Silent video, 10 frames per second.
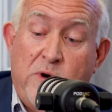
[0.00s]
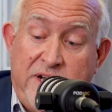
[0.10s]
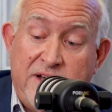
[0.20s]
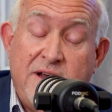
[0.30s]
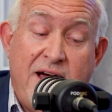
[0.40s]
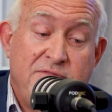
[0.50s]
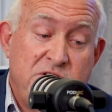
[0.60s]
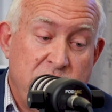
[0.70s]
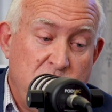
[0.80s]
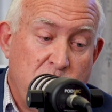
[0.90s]
We did have
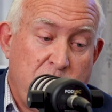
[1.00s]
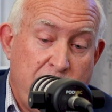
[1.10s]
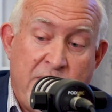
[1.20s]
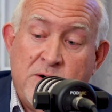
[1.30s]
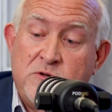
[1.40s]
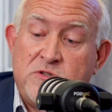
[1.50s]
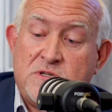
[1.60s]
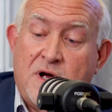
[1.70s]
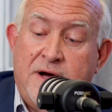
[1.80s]
to propose